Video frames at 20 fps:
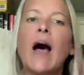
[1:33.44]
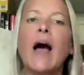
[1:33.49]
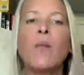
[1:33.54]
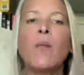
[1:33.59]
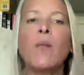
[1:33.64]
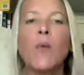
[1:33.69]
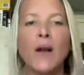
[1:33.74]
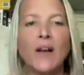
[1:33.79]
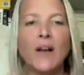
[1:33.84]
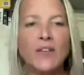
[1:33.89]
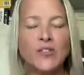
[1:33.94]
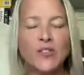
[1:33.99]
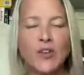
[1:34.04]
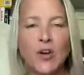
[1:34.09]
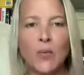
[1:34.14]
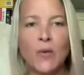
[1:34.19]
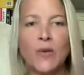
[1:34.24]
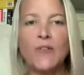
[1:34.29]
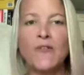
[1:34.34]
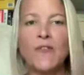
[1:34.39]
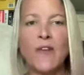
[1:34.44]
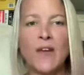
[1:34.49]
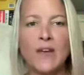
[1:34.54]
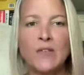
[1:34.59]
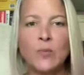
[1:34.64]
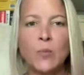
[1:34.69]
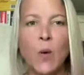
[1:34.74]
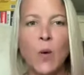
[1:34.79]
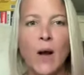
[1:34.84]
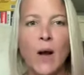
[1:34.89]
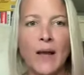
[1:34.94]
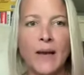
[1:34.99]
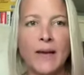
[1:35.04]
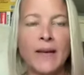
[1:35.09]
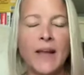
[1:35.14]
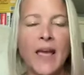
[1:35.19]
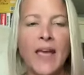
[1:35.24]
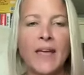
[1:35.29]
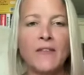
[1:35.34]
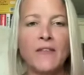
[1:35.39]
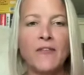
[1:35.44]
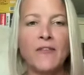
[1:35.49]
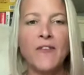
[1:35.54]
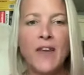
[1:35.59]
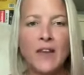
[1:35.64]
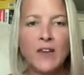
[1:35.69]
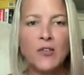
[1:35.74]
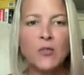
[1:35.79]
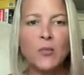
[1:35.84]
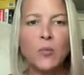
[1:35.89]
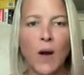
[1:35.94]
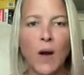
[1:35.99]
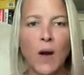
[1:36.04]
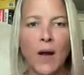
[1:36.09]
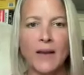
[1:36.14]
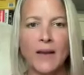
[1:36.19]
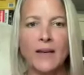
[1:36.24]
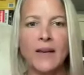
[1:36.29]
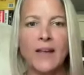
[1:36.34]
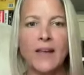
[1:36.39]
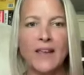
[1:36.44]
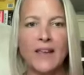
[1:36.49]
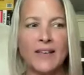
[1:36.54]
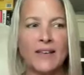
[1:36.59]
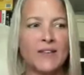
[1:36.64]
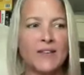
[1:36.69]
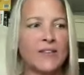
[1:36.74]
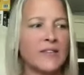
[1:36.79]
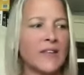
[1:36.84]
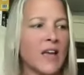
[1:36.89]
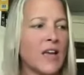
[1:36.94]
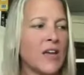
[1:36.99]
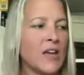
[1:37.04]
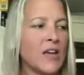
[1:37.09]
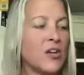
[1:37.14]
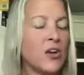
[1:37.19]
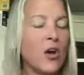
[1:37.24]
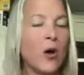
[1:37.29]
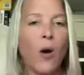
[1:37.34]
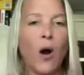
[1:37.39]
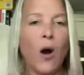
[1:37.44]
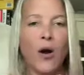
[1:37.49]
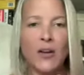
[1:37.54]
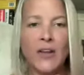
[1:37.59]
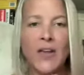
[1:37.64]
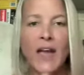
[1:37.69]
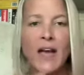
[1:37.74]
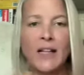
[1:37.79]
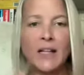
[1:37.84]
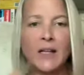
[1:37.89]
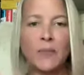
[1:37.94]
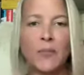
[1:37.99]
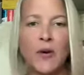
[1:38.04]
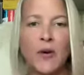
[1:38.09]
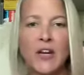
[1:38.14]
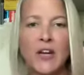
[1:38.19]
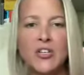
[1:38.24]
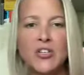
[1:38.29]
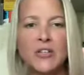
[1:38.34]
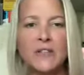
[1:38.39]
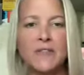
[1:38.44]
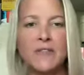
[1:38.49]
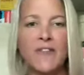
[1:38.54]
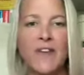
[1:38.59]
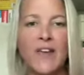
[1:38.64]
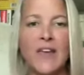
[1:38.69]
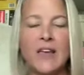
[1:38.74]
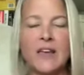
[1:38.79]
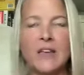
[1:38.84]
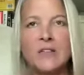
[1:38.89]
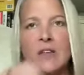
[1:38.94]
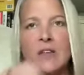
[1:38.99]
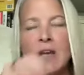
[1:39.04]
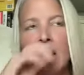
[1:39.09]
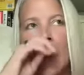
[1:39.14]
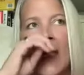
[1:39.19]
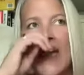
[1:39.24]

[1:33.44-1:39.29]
I want to start with phase one. And phase one is, our calibration phase.